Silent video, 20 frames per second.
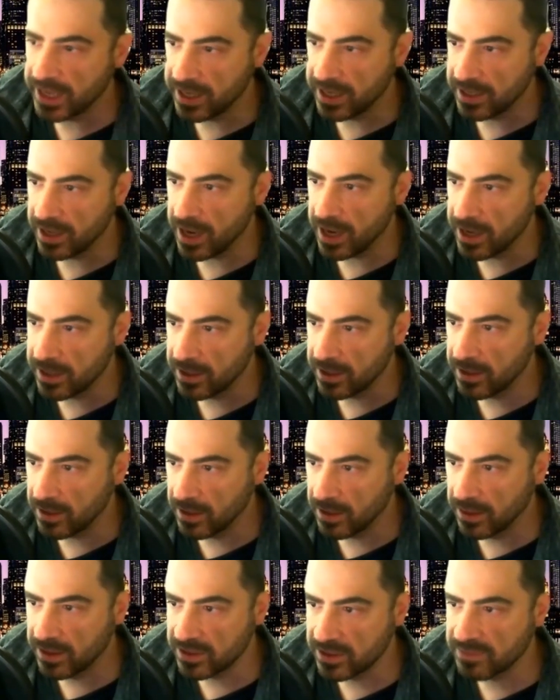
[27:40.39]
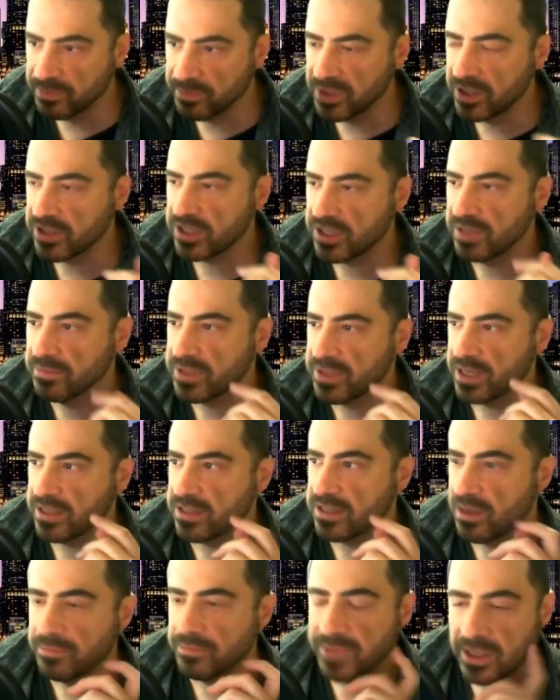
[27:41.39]
And this book seems like
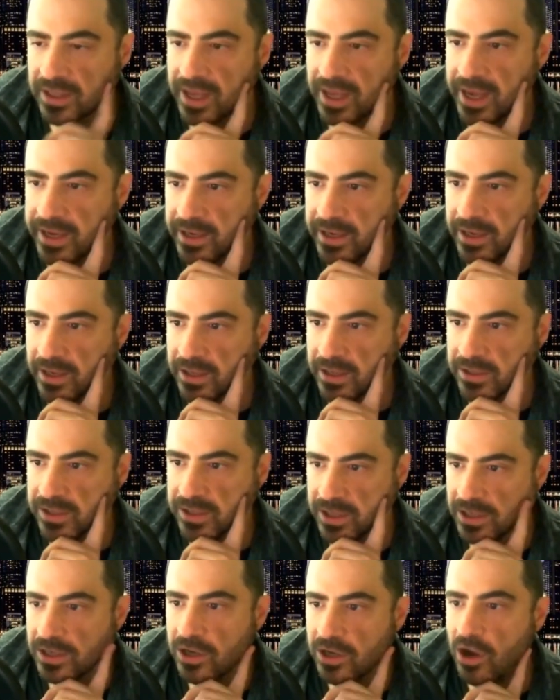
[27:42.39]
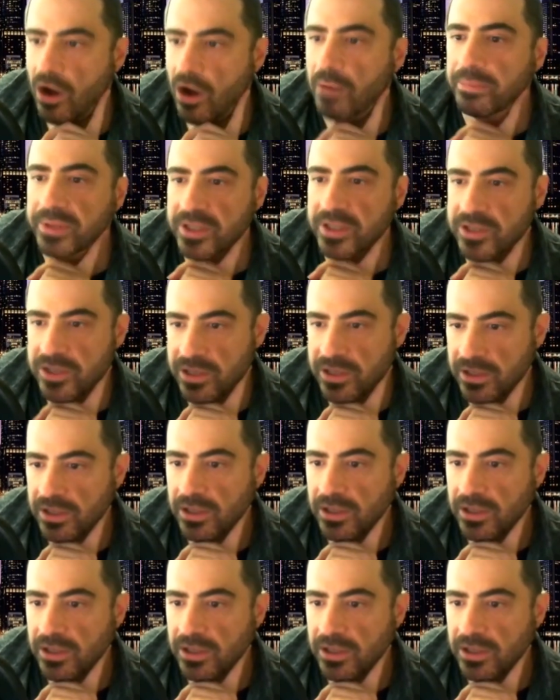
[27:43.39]
something that is going to accomplish